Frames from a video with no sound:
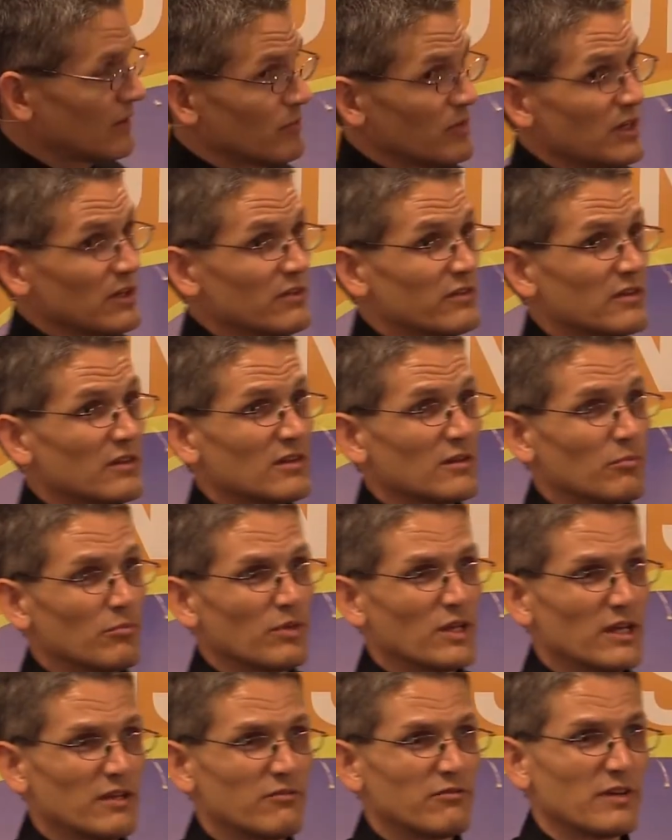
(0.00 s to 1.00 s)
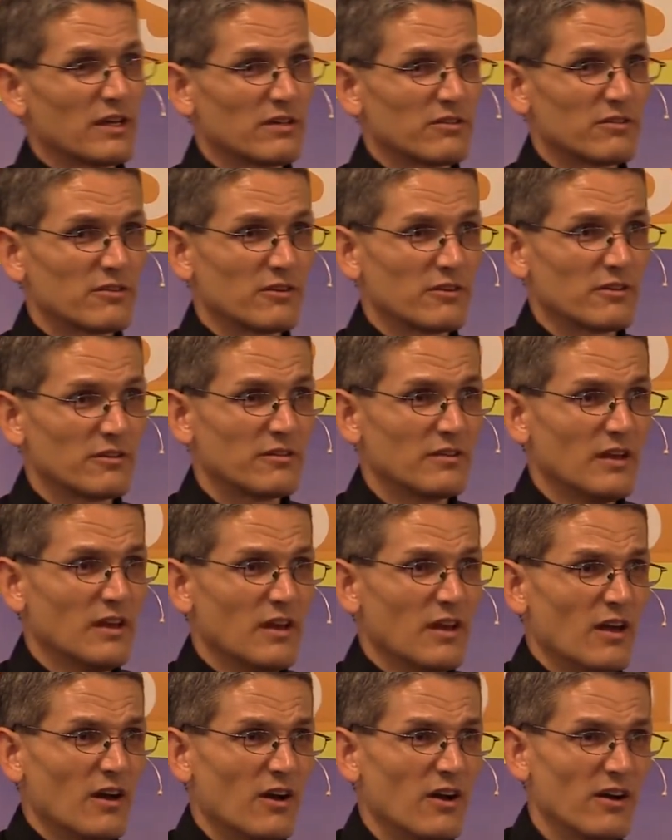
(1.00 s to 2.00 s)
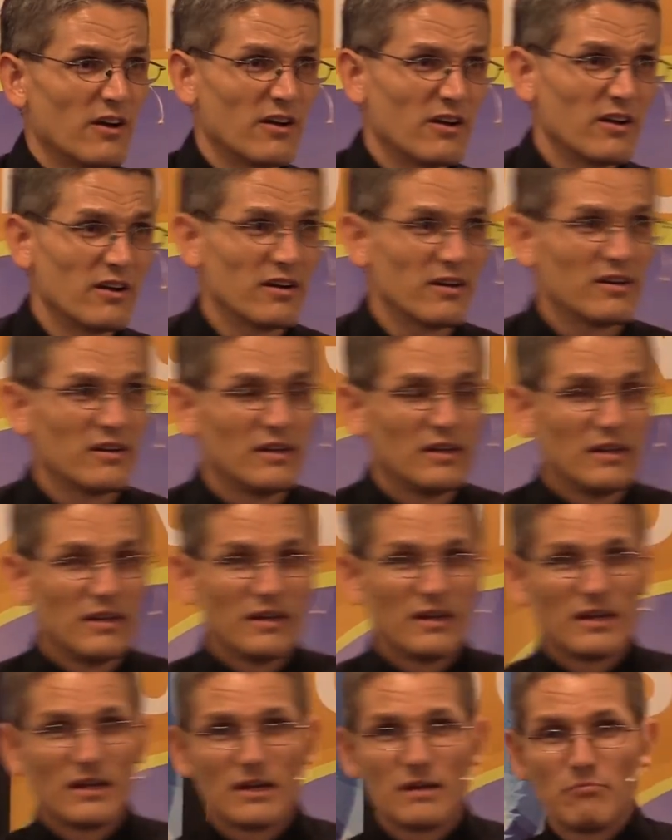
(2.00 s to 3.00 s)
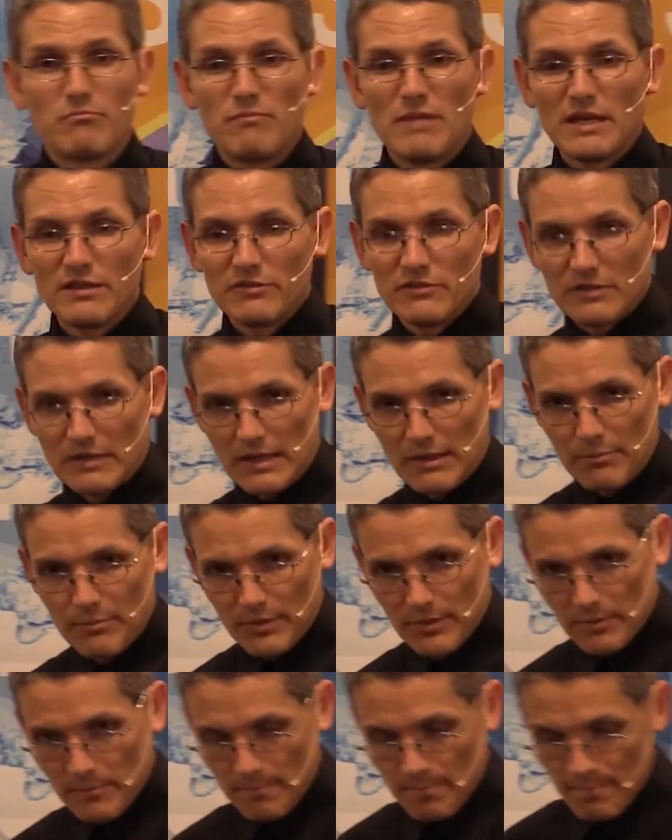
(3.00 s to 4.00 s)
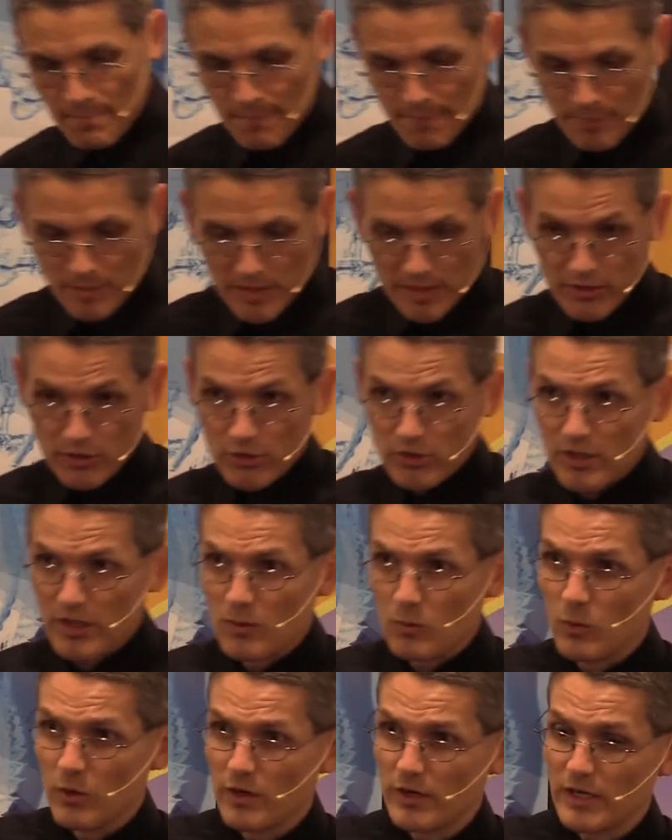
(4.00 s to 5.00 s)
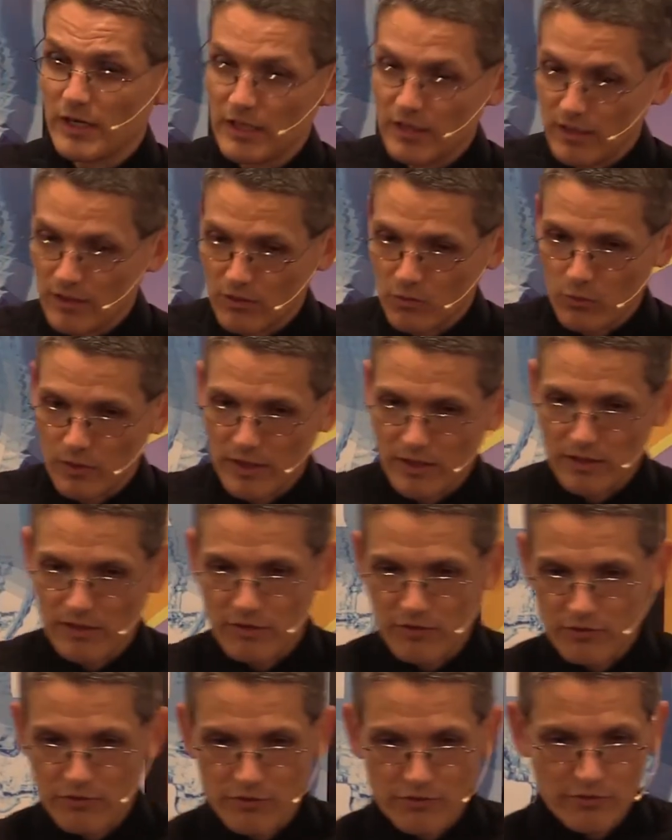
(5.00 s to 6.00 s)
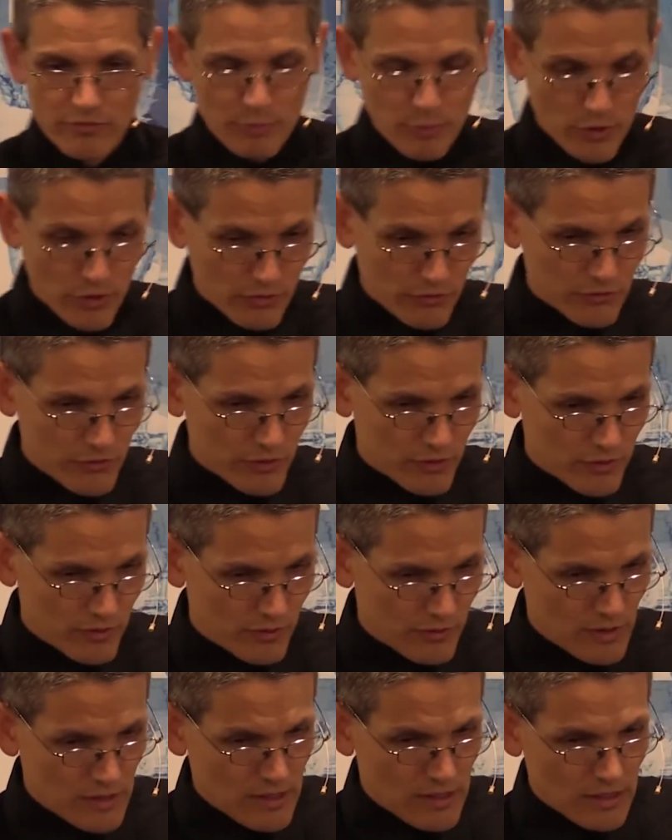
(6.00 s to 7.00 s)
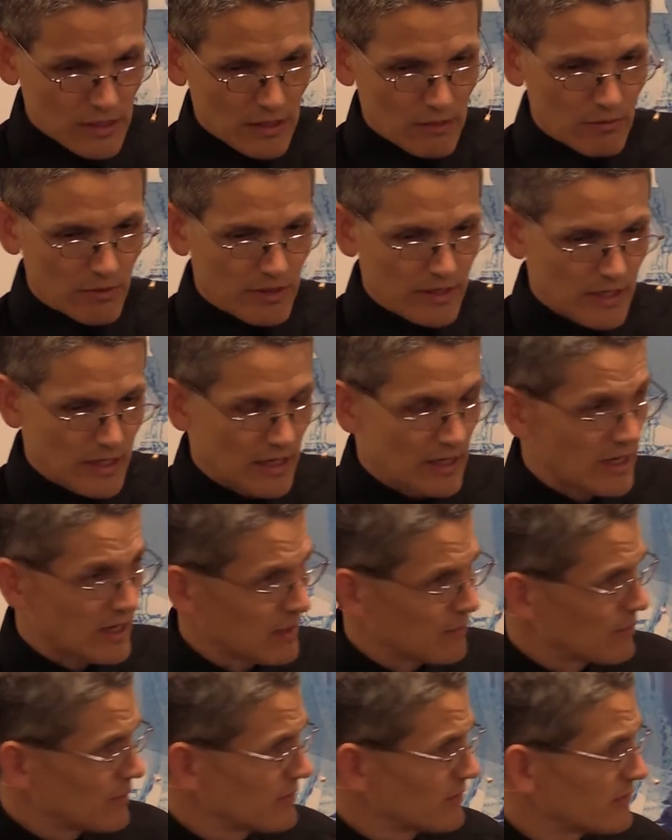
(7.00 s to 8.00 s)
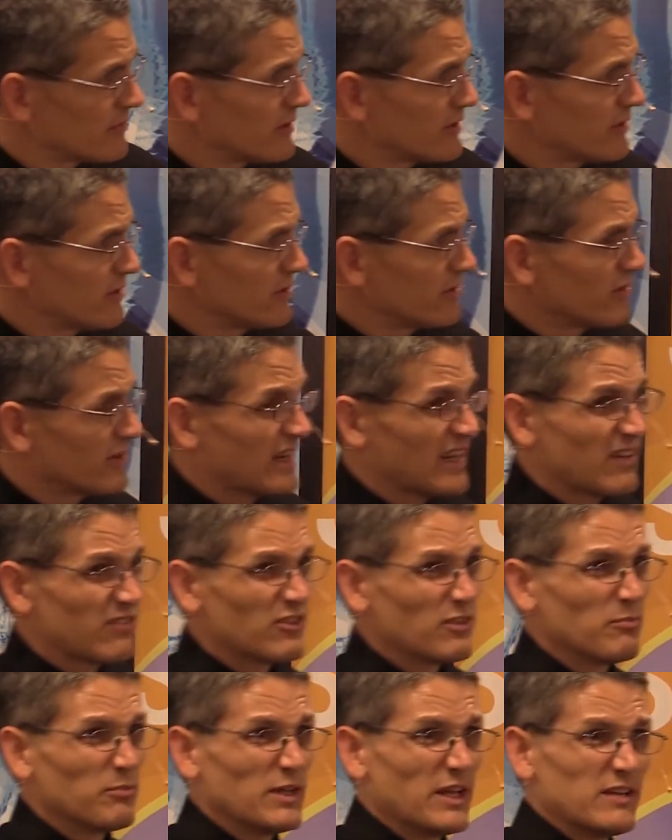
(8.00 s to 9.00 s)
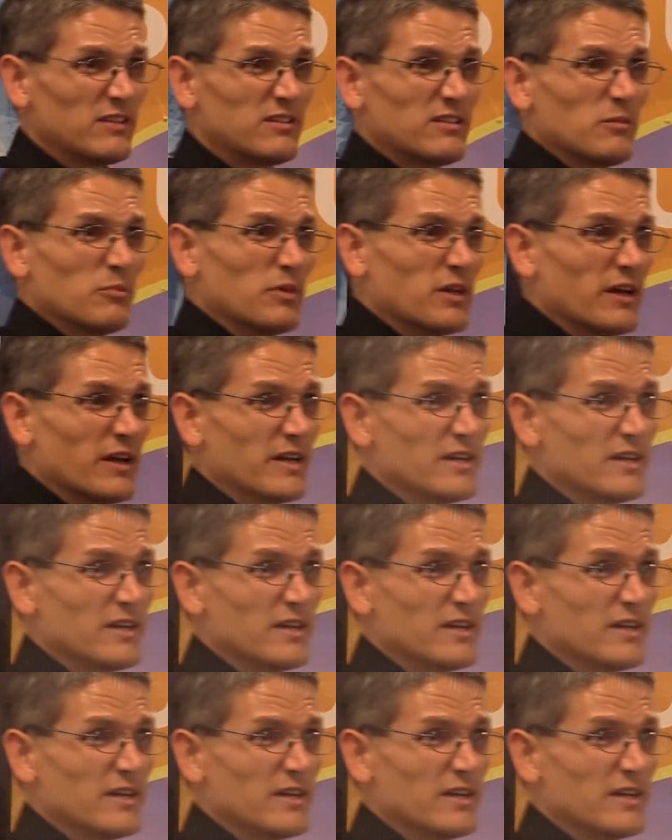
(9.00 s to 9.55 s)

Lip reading: means that the blood vessels are messed up and they're not working the way that they're supposed to. And when that happens, then you don't have the blood supply